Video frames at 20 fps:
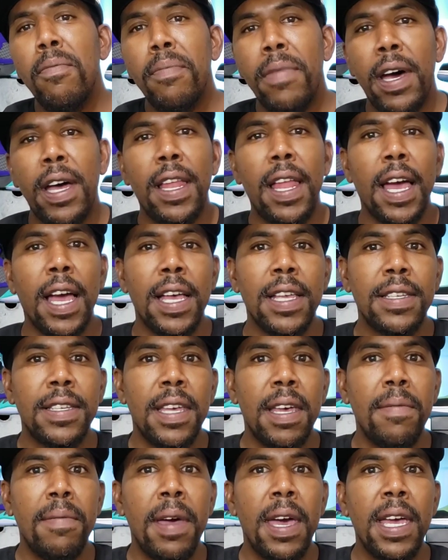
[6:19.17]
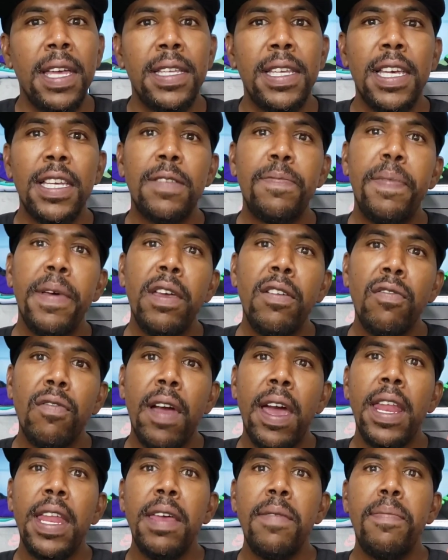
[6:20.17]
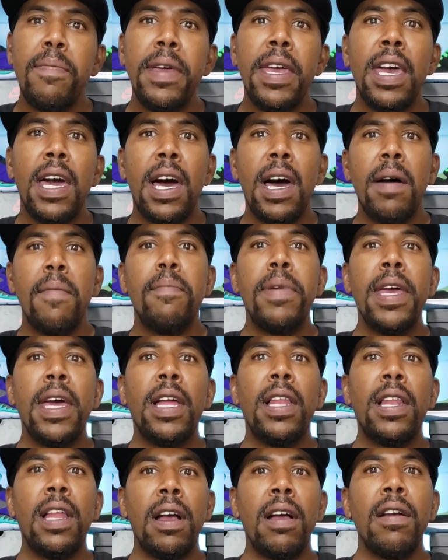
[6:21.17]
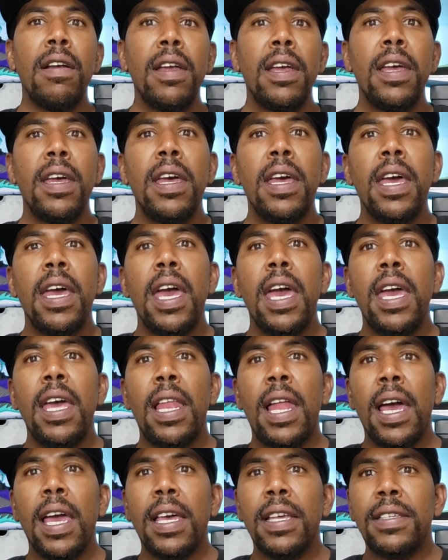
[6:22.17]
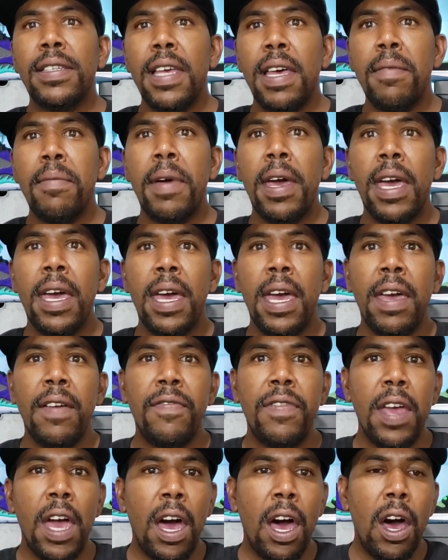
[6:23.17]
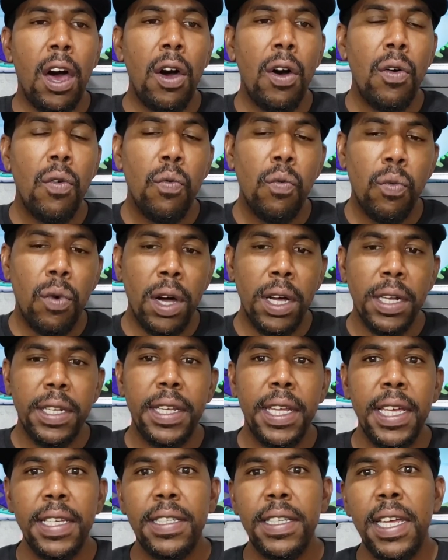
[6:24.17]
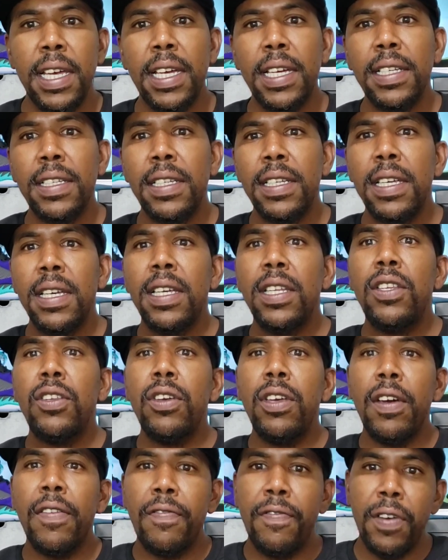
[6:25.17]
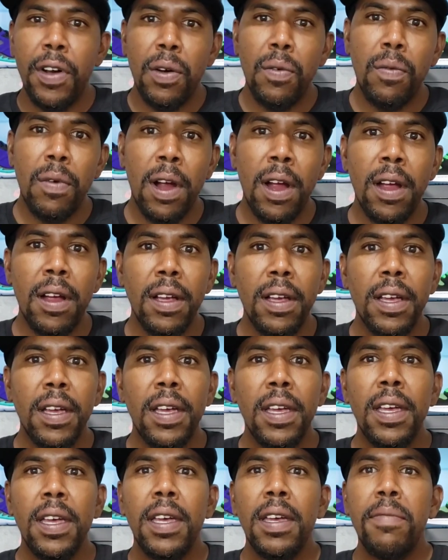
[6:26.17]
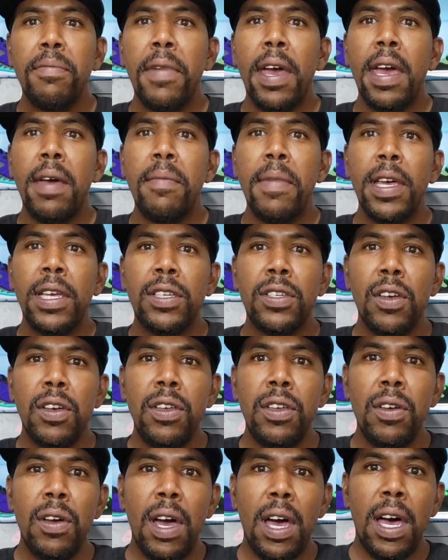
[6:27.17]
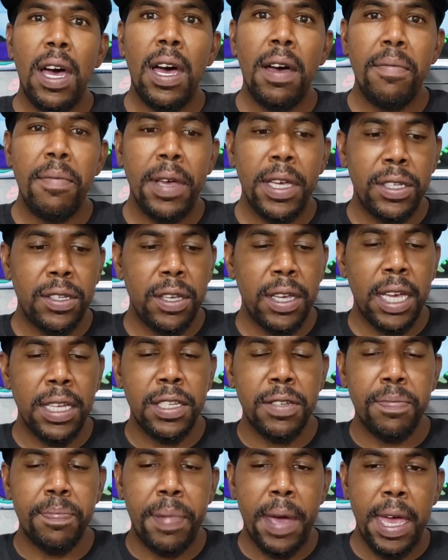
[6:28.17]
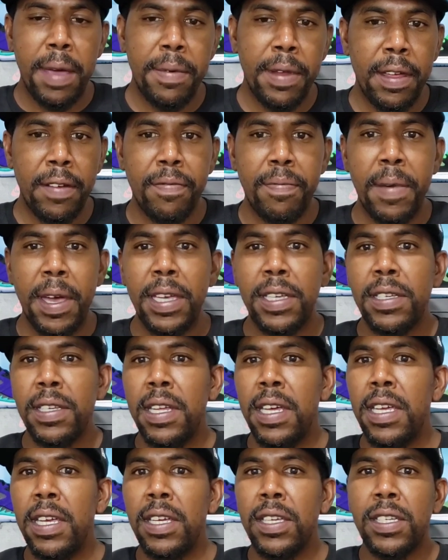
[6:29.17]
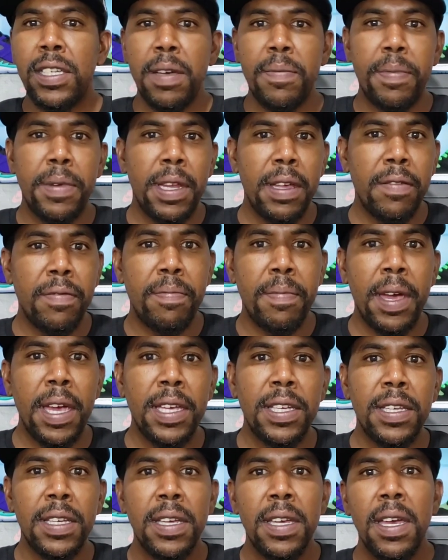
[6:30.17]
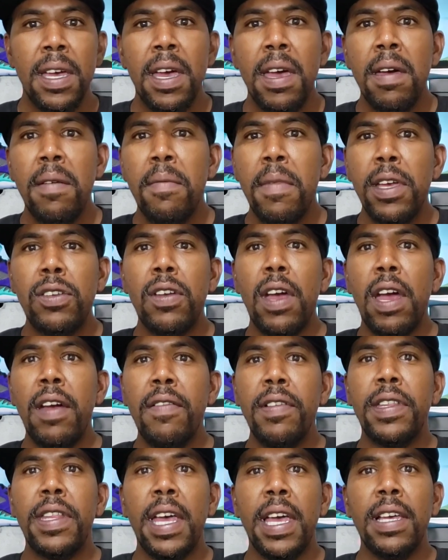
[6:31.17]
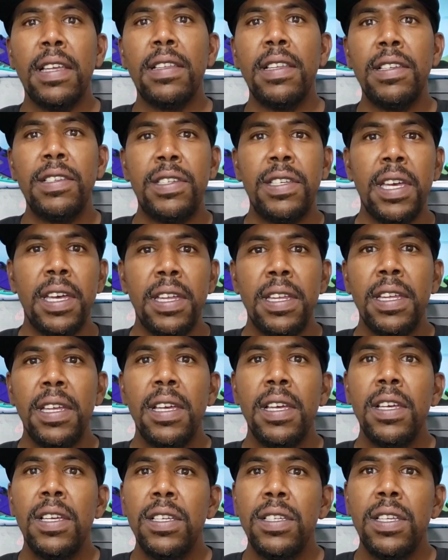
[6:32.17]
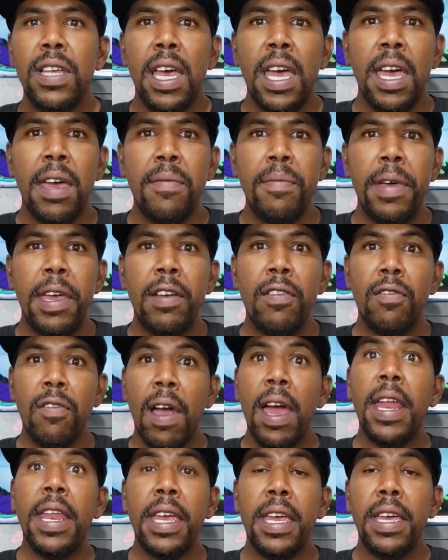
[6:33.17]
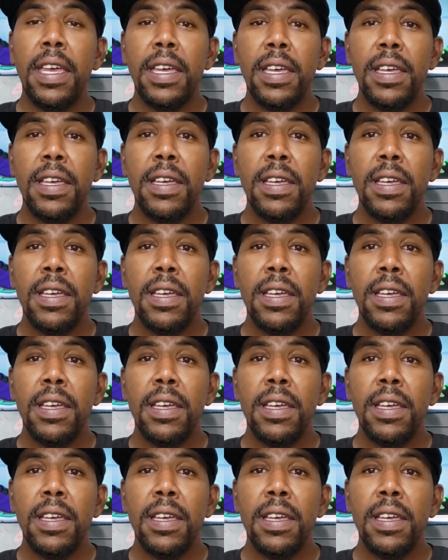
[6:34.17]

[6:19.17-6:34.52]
But like I said, man, just be ready, be up, be alert. And like I said, man, if y'all want these sneakers, do your footwork, man. Make sure you're up. Make sure you get your payment information in, your shipping information. Make sure everything is legit. And be ready.